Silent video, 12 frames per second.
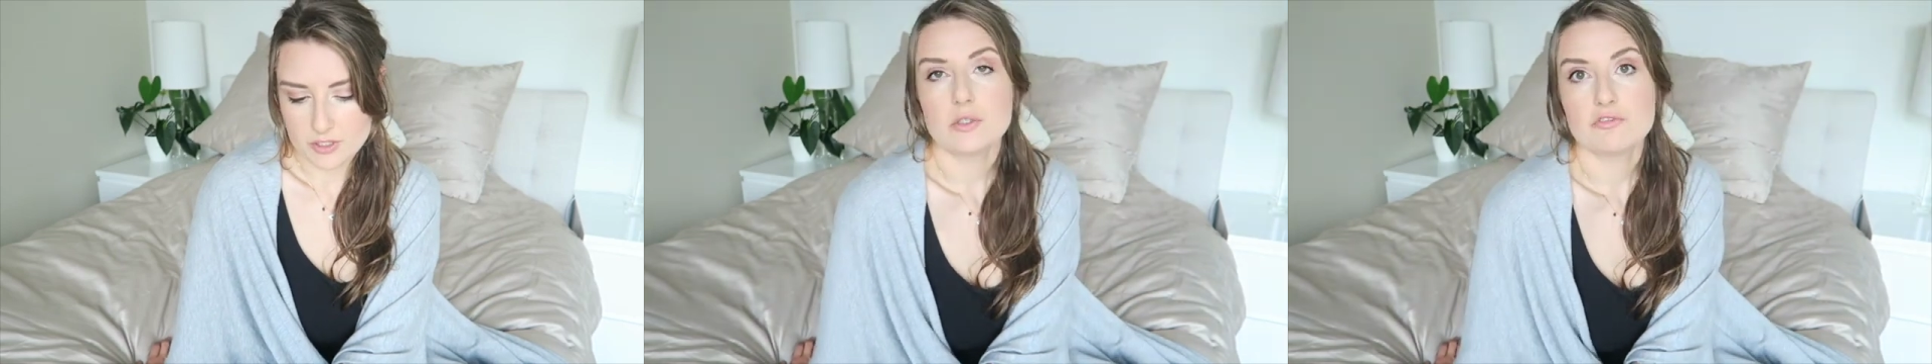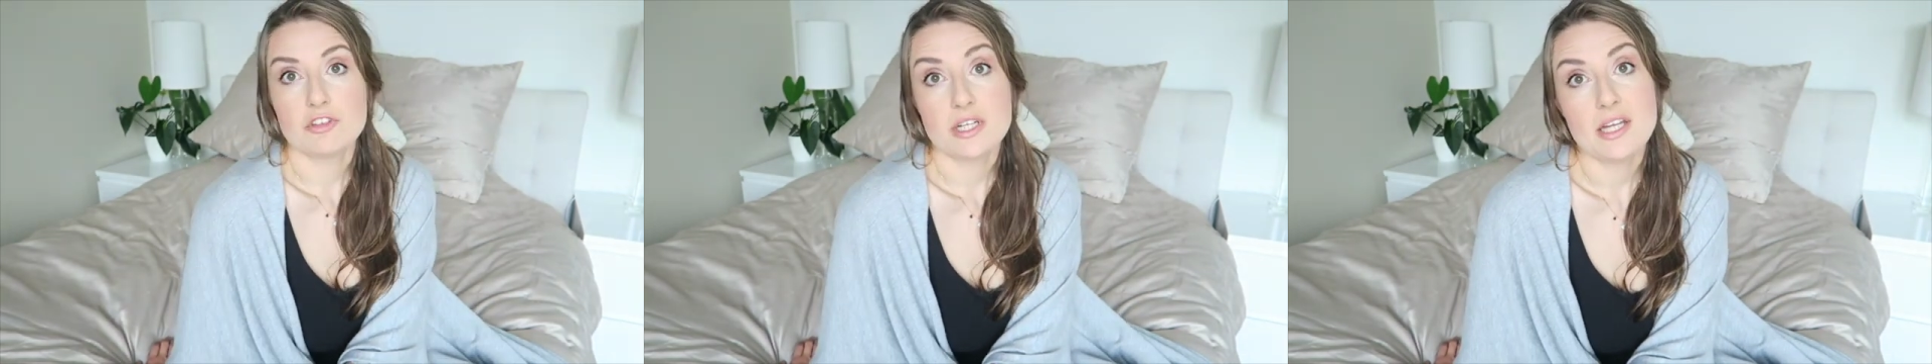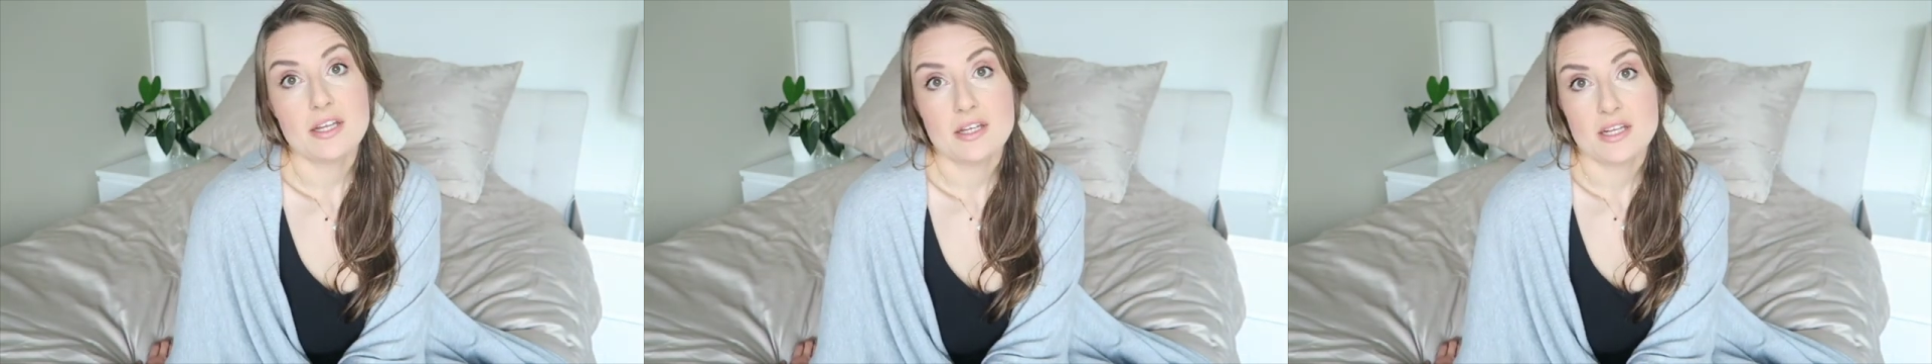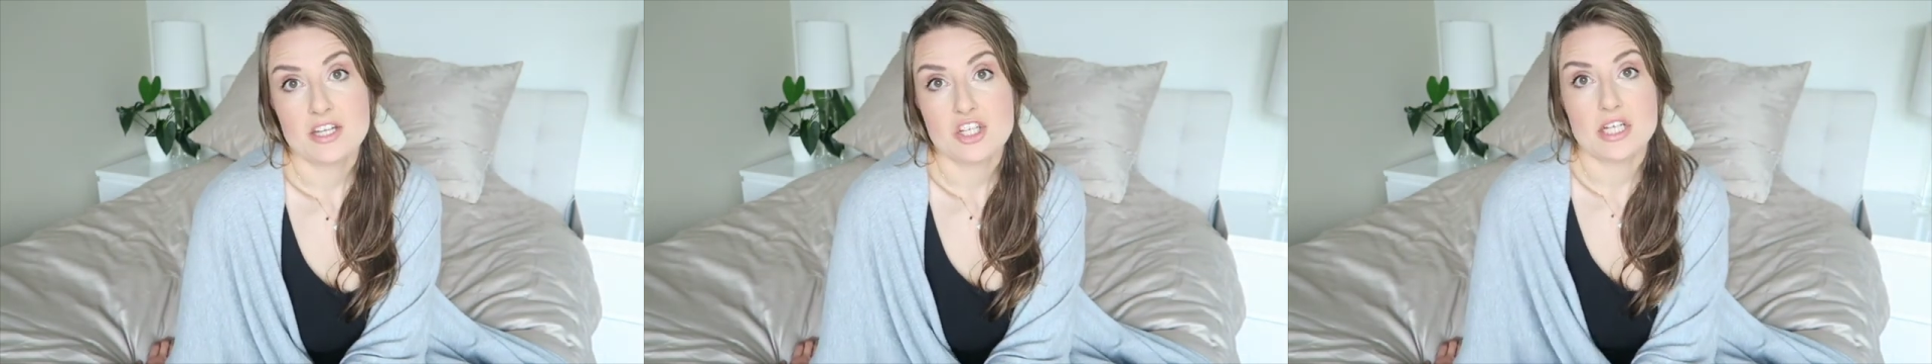So really, in a
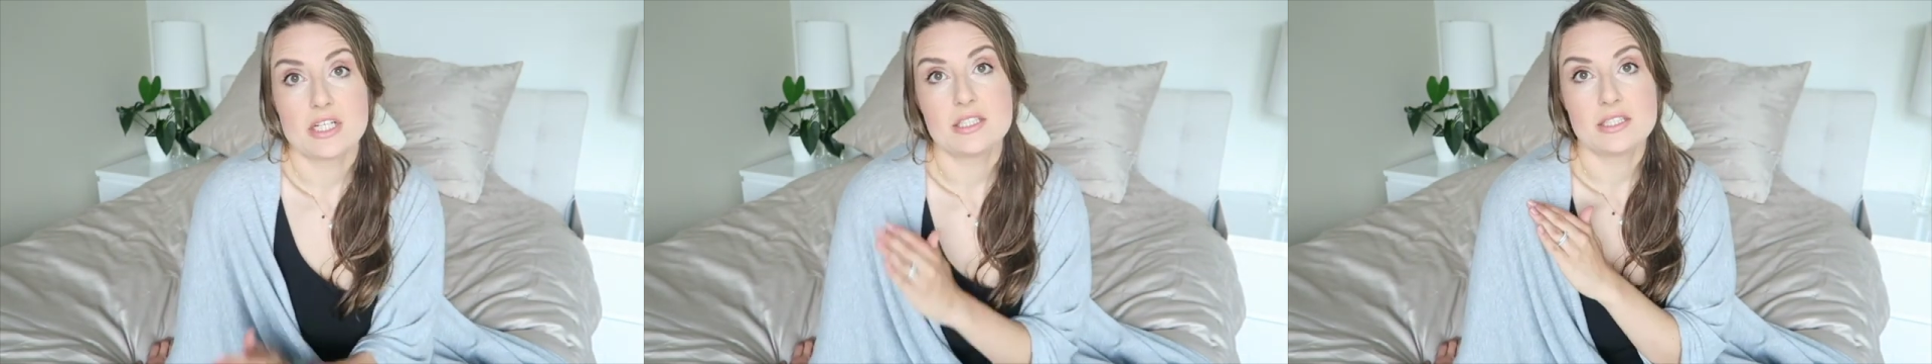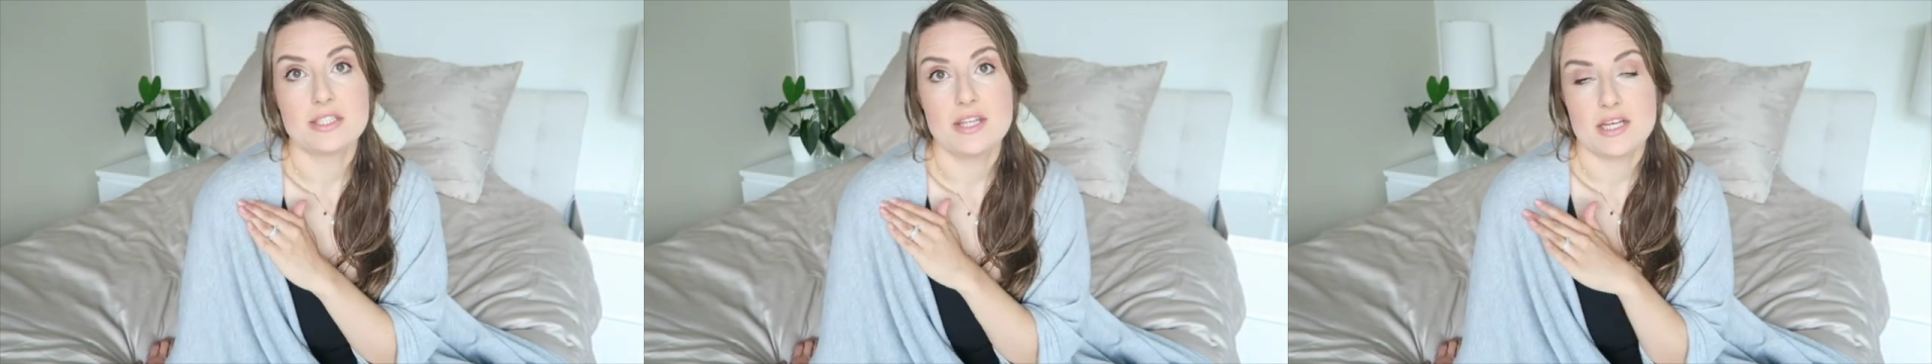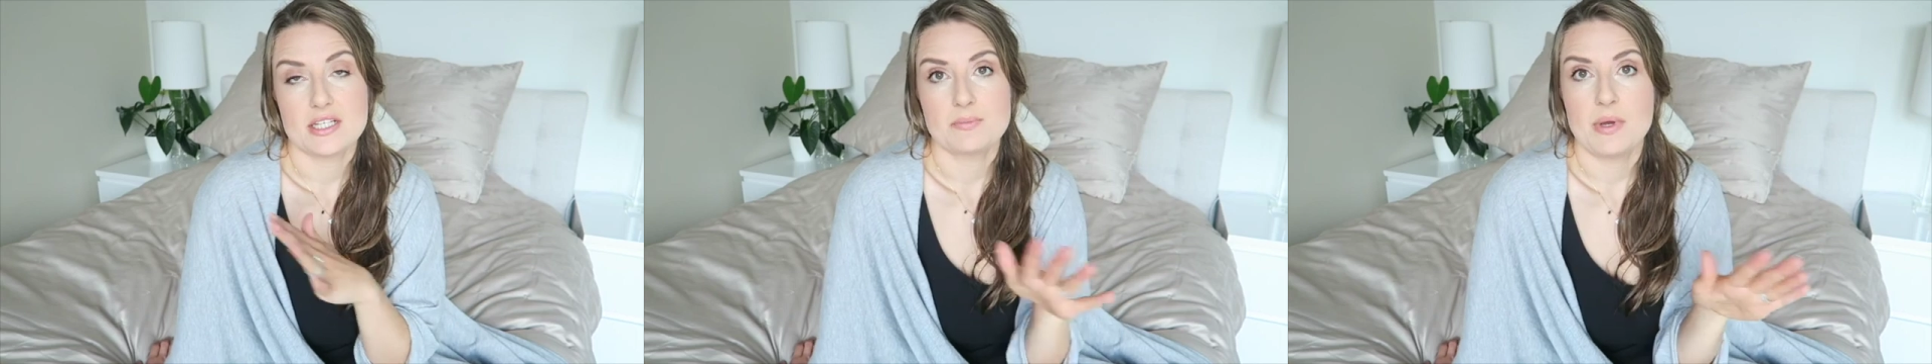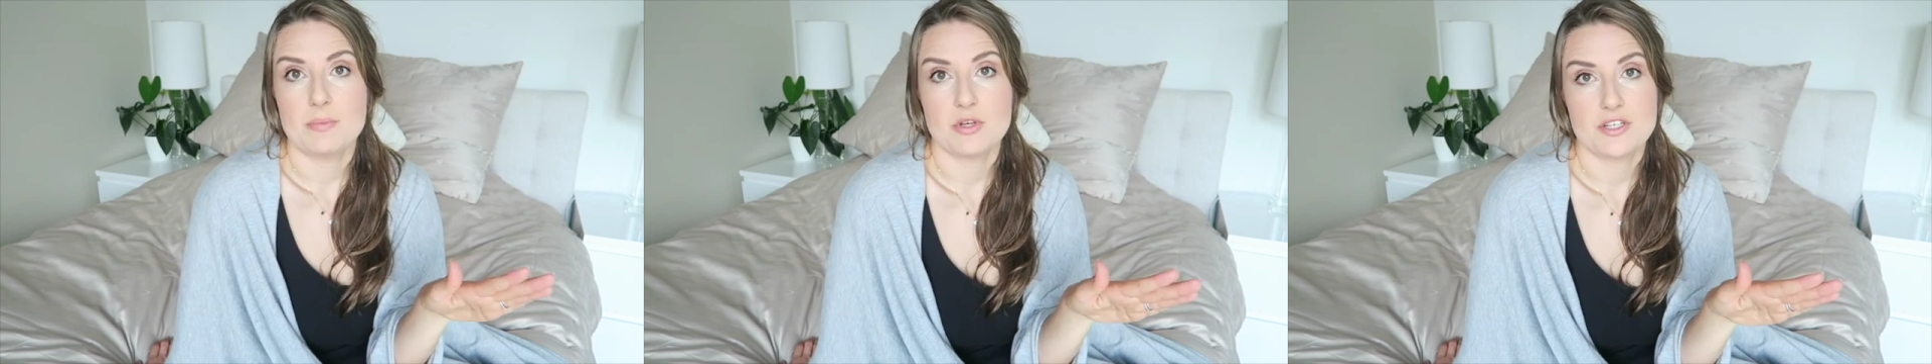nutshell, that's
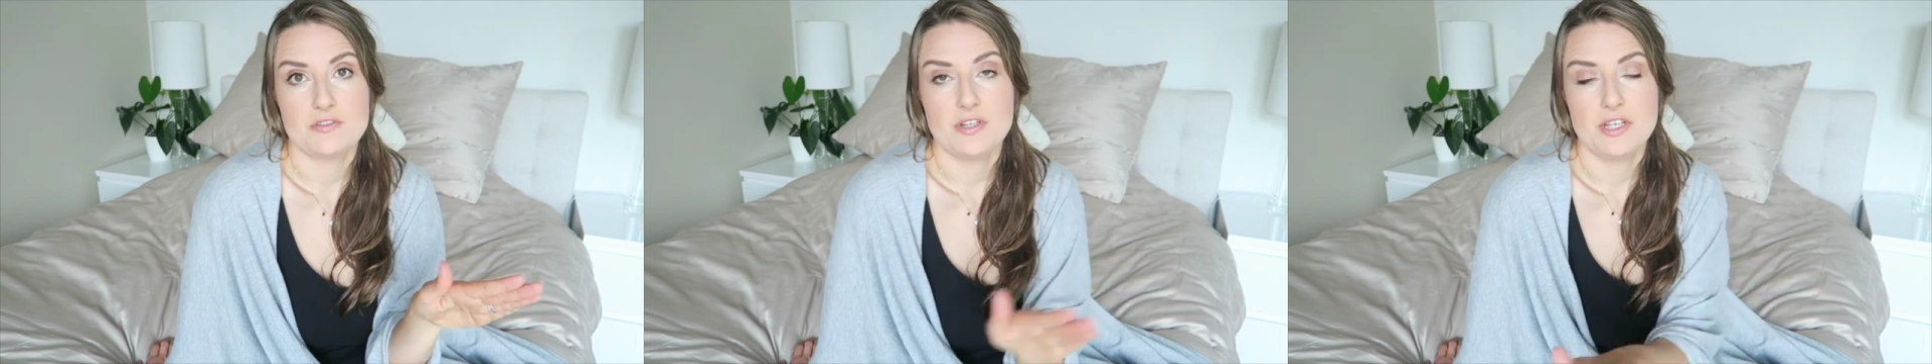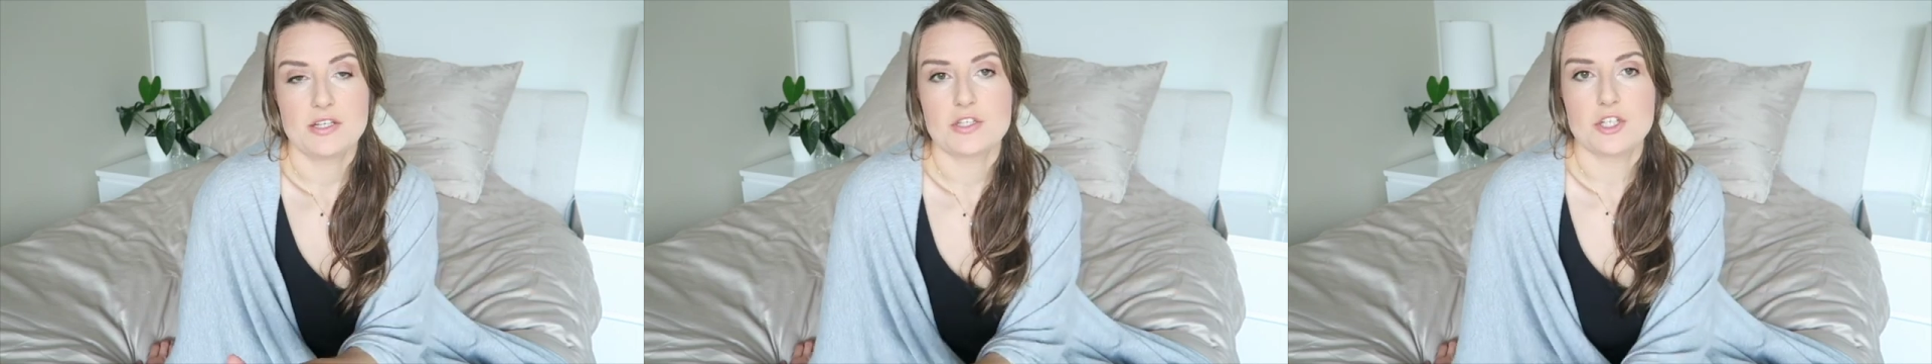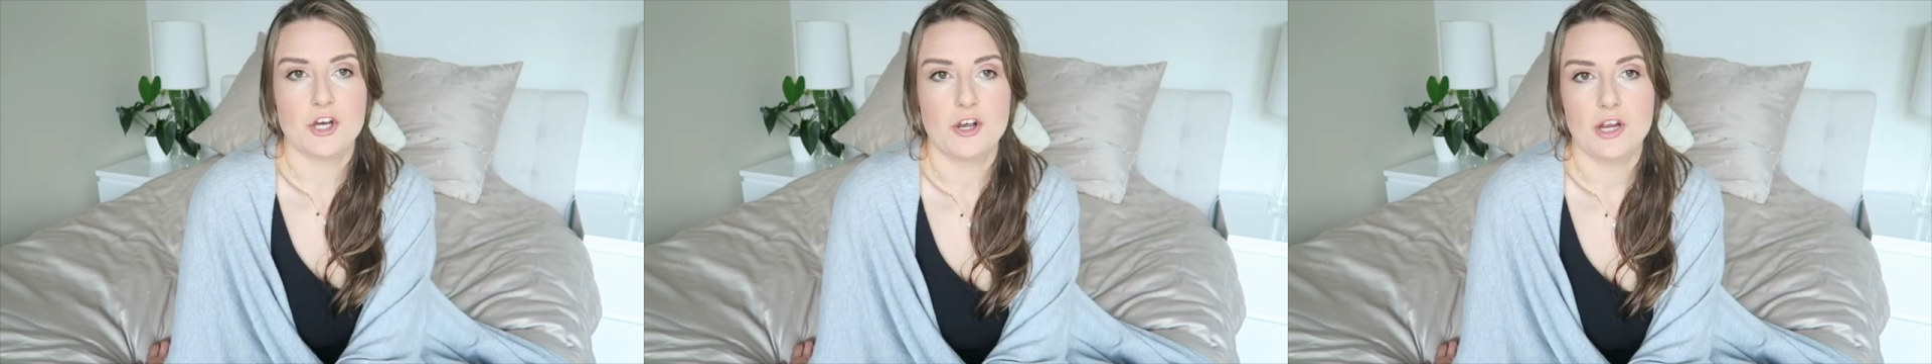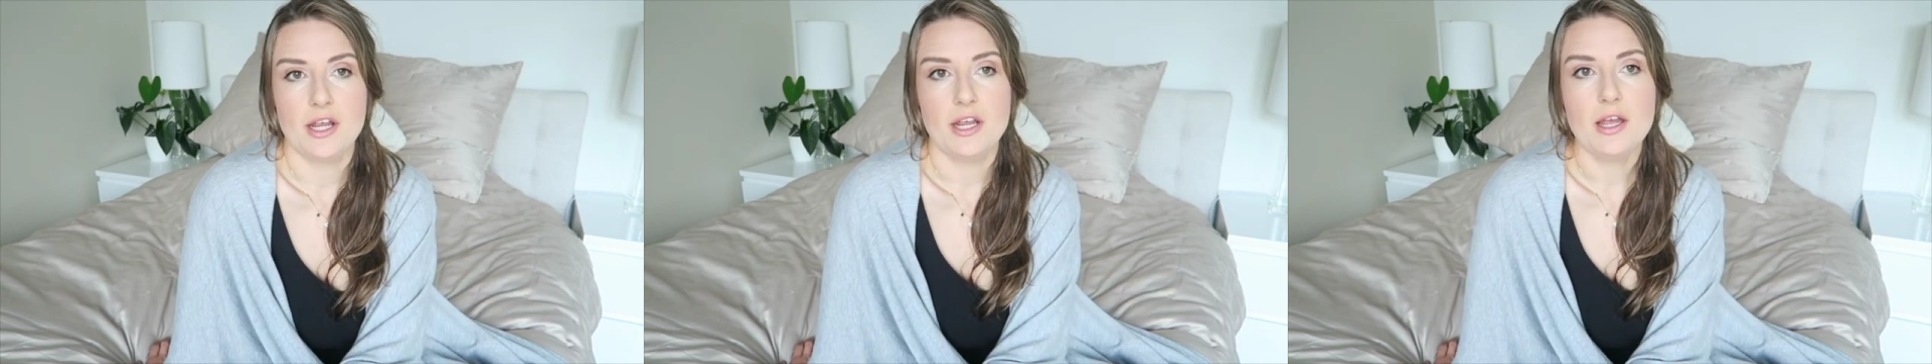my breastfeeding
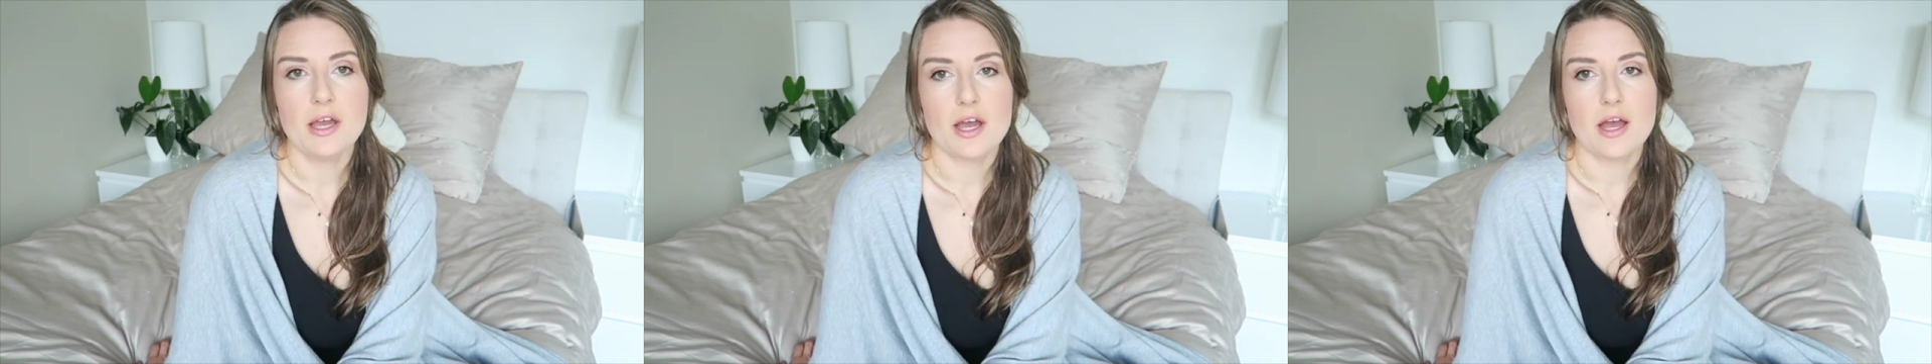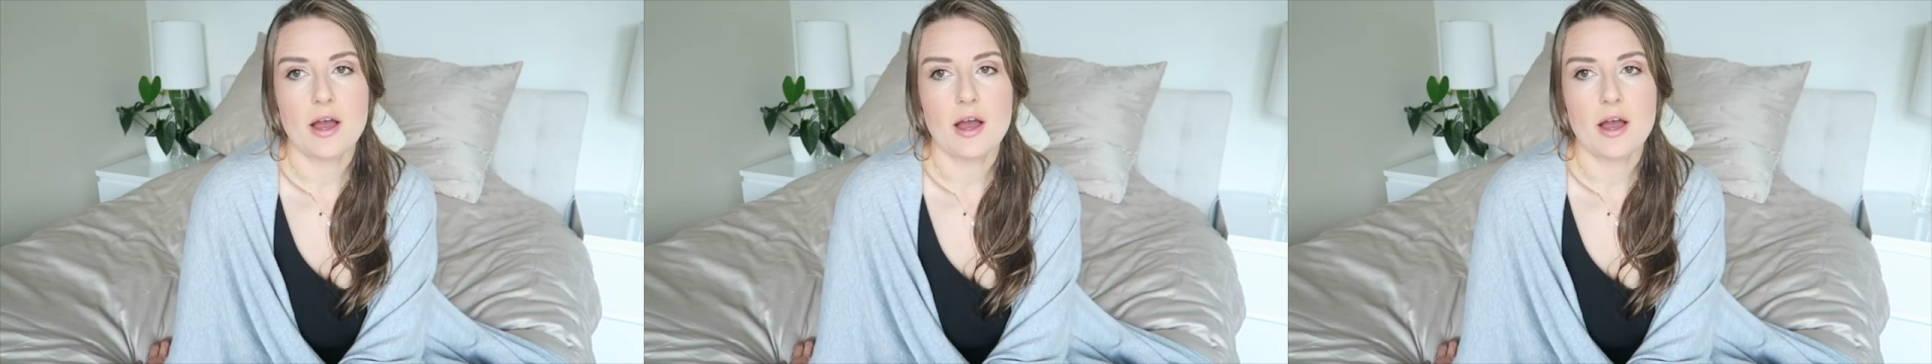story.